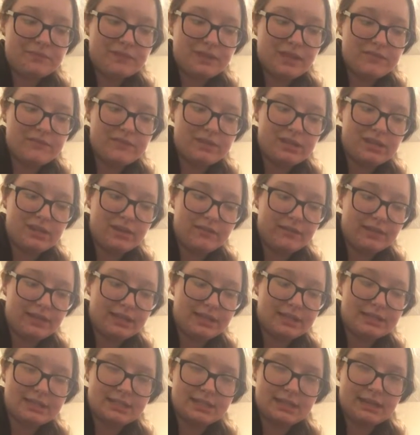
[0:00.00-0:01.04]
a video
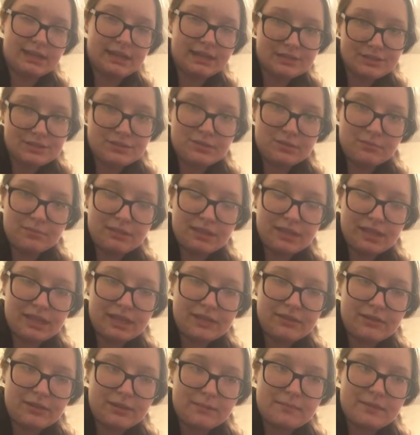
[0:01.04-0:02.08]
related to astral plane or